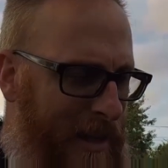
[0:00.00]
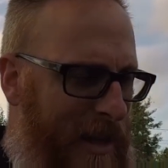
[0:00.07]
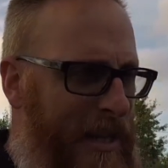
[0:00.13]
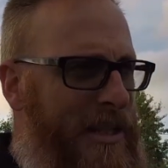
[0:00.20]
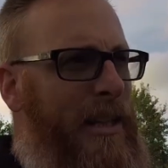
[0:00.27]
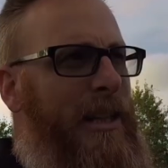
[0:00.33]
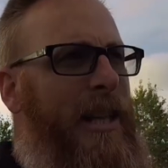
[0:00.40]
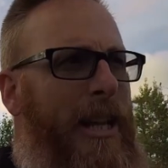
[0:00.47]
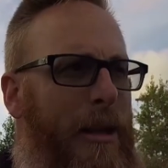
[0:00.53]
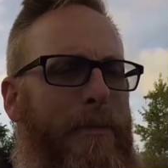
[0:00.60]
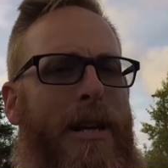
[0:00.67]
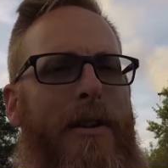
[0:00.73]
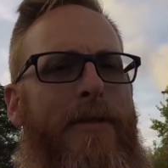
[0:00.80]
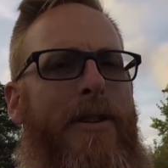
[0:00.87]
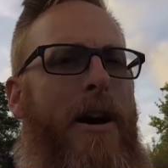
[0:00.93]
It's a little
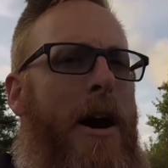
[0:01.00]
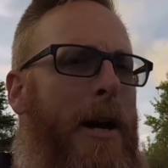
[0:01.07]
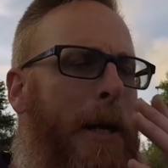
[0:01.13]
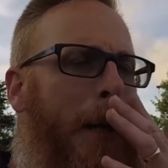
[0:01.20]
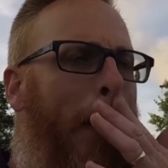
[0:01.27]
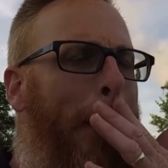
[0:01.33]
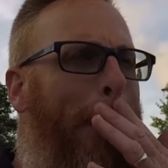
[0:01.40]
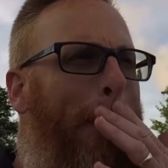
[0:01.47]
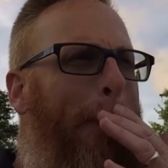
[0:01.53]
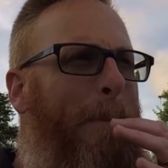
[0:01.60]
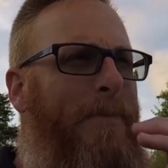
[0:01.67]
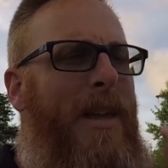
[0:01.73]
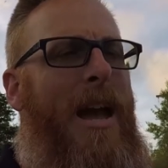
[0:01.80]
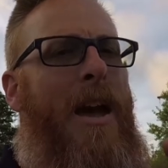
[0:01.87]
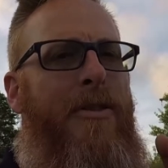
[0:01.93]
bit of an oddity,
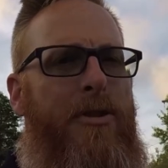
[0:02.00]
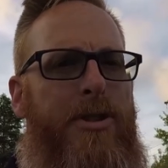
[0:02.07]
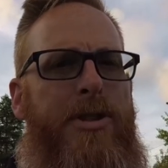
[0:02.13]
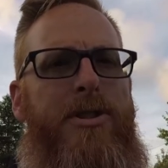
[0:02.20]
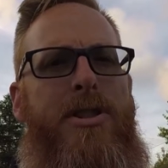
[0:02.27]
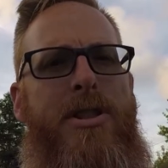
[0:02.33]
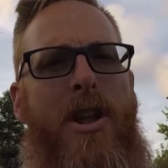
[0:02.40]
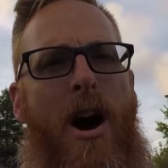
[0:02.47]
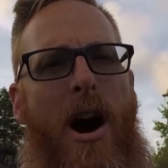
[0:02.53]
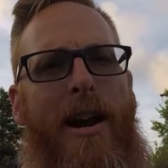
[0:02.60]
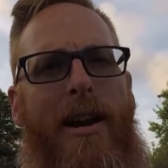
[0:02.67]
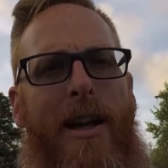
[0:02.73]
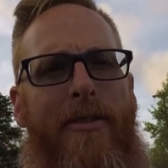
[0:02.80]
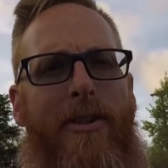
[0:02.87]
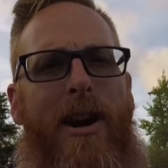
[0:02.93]
and there's not
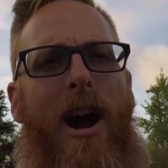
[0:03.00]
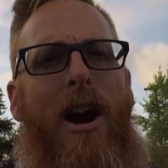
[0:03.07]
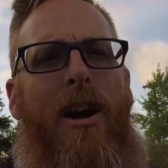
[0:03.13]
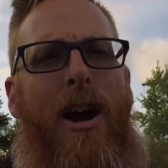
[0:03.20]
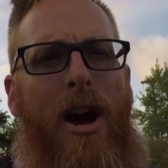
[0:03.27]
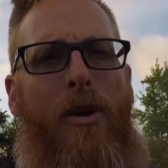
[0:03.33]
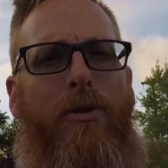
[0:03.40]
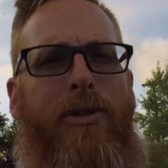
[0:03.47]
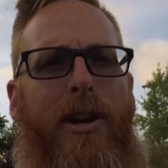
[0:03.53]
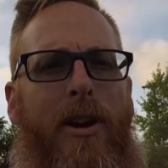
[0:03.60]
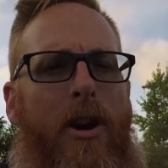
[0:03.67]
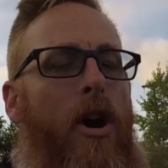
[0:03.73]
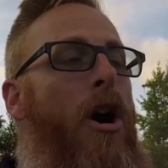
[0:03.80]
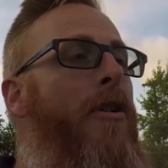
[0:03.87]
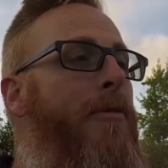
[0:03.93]
another car out
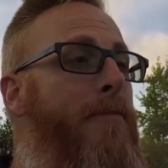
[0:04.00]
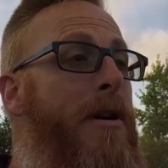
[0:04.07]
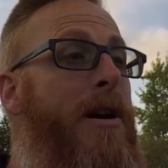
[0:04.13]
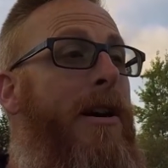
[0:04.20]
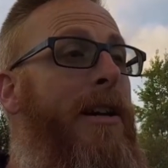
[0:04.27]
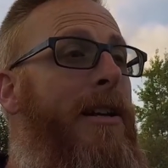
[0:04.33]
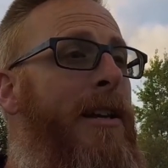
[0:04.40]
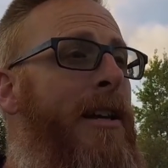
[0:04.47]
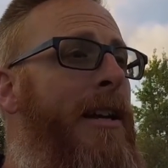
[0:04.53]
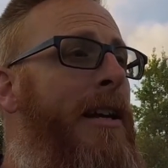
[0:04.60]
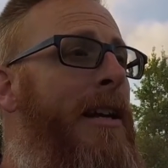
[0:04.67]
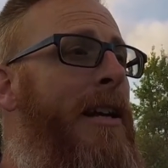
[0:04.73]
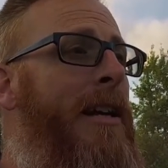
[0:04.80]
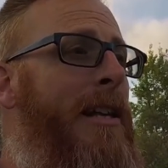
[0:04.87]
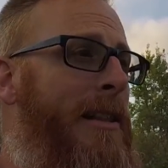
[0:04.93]
there on the market
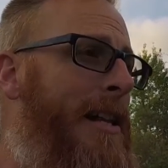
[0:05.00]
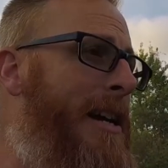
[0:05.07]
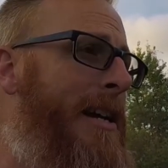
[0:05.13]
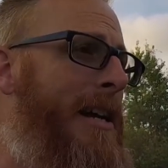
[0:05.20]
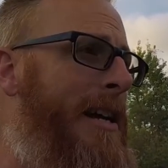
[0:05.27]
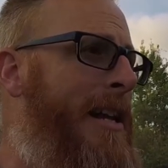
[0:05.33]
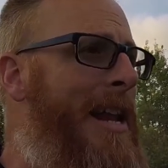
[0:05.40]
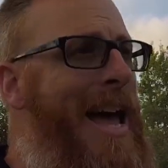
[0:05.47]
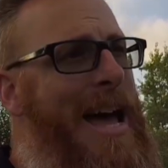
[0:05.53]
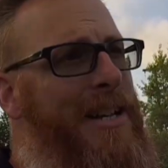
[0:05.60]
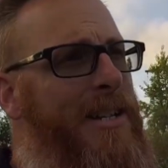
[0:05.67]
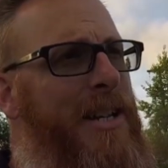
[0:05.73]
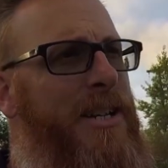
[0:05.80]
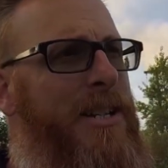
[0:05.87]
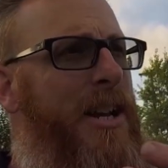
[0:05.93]
like it. And
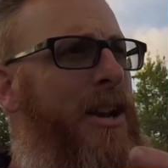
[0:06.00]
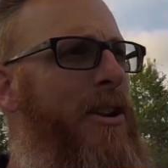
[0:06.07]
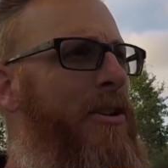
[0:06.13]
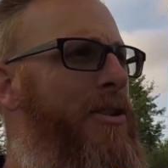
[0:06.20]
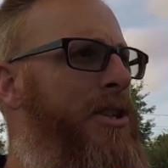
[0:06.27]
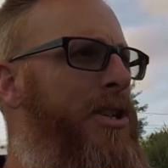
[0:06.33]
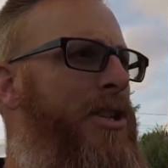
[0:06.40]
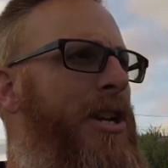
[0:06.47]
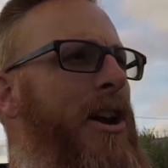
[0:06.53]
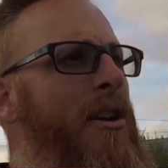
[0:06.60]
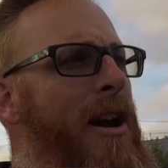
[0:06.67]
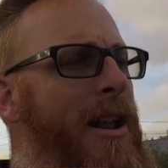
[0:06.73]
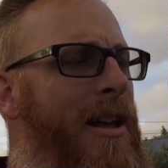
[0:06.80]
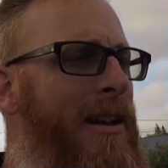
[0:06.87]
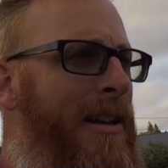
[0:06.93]
as I sit here and stare
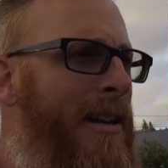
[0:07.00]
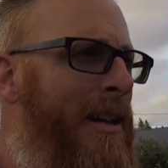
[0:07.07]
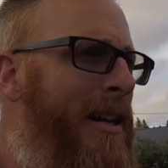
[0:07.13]
at it,